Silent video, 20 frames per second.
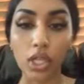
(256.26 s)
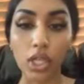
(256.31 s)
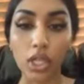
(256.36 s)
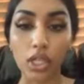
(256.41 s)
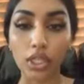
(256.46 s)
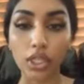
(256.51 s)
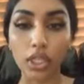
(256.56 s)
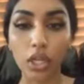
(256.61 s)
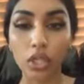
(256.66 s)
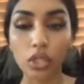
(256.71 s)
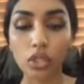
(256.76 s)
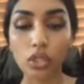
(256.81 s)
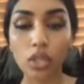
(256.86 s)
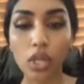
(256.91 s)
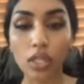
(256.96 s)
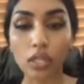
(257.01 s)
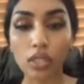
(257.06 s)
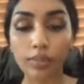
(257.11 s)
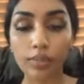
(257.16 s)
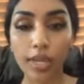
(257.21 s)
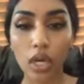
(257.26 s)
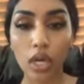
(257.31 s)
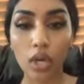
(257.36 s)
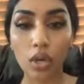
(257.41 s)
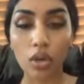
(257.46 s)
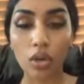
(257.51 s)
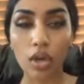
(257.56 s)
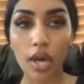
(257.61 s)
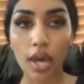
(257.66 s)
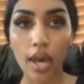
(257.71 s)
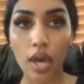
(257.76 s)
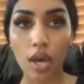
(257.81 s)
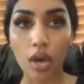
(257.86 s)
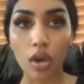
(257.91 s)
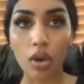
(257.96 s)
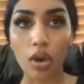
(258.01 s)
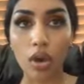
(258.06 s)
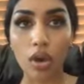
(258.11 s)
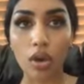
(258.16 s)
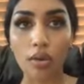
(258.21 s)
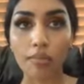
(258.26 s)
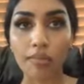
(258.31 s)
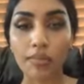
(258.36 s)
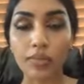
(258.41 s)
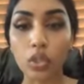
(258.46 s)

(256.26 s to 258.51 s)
He also talks about how